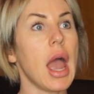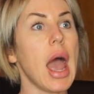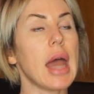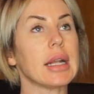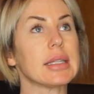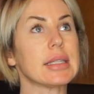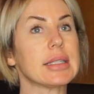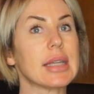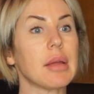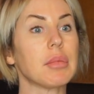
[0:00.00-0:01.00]
And it's the
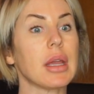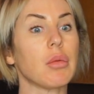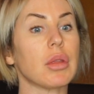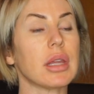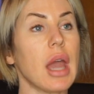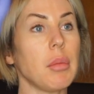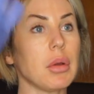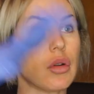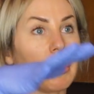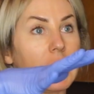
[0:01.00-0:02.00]
same thing with
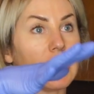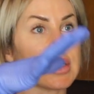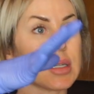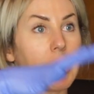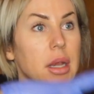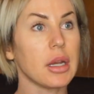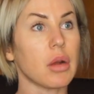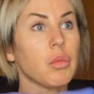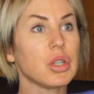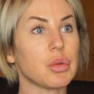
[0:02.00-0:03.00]
chemical peels, depending
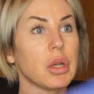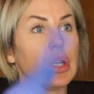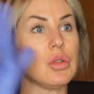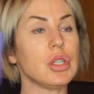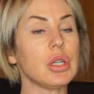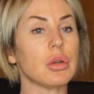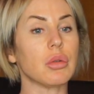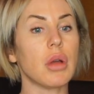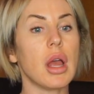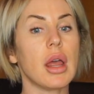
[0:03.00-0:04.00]
on which one you
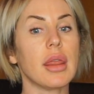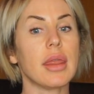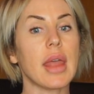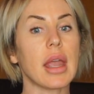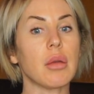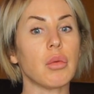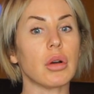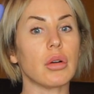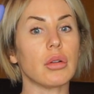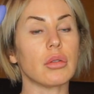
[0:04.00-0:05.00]
do. They
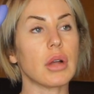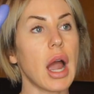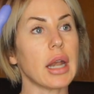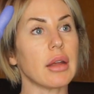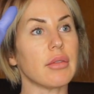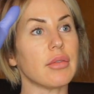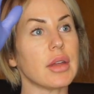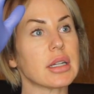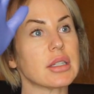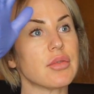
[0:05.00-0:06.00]
will kind of
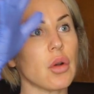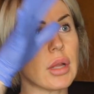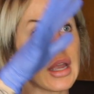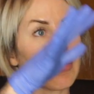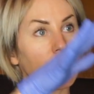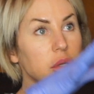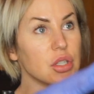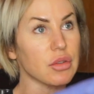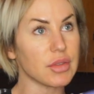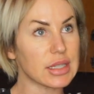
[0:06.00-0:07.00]
exfoliate from the
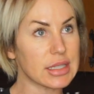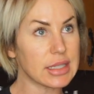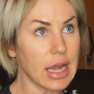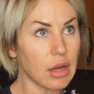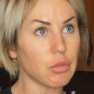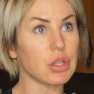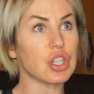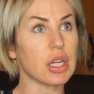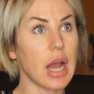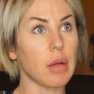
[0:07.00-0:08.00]
surface down,
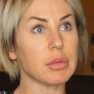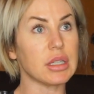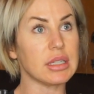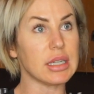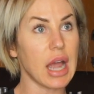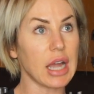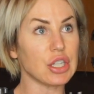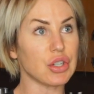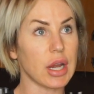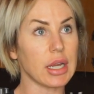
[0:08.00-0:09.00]
which could help to
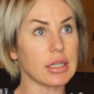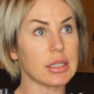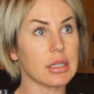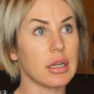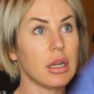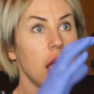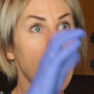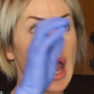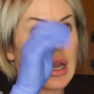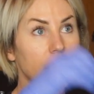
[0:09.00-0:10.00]
dehydrate
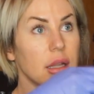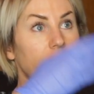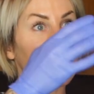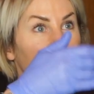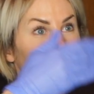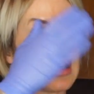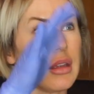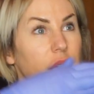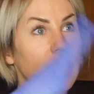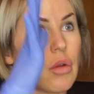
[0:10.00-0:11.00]
and like,
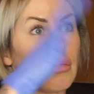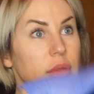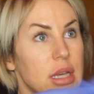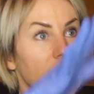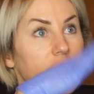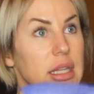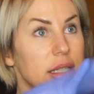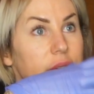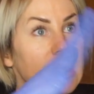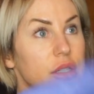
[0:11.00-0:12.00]
you know, nick the
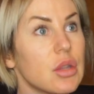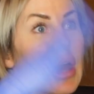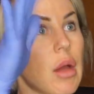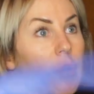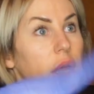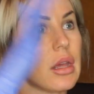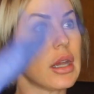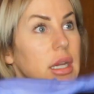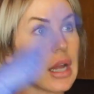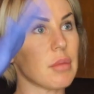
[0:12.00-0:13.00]
skin so that way
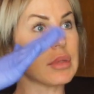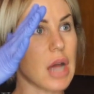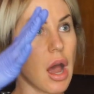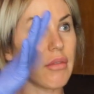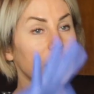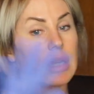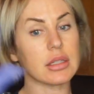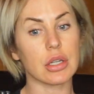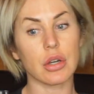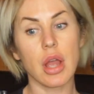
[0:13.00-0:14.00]
it comes off
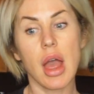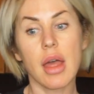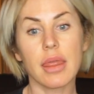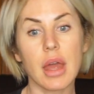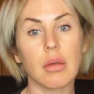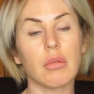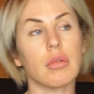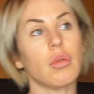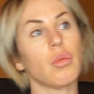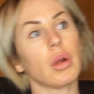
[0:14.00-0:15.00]
easier than
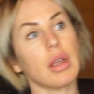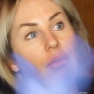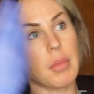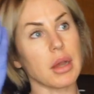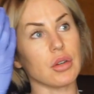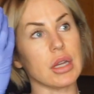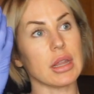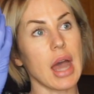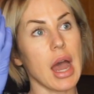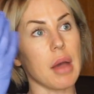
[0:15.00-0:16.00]
working from
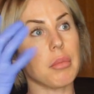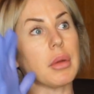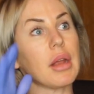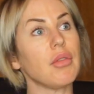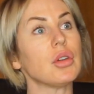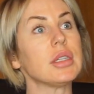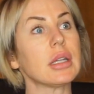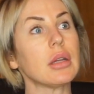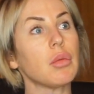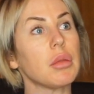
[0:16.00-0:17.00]
underneath up. But if you're
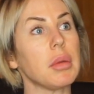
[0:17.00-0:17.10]
dealing with